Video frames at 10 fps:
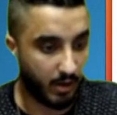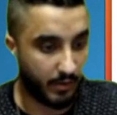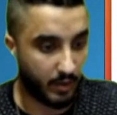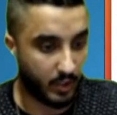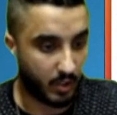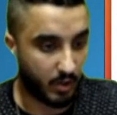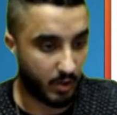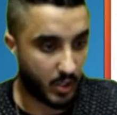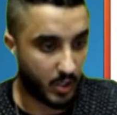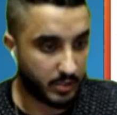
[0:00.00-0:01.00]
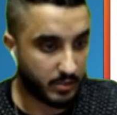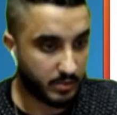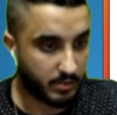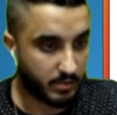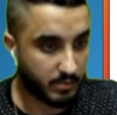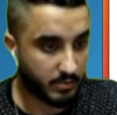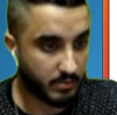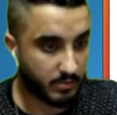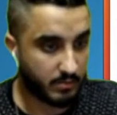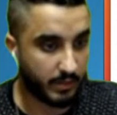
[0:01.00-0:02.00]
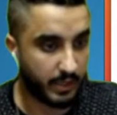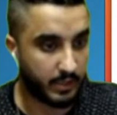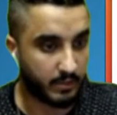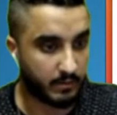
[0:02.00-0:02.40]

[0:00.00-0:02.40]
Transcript: the cards right here.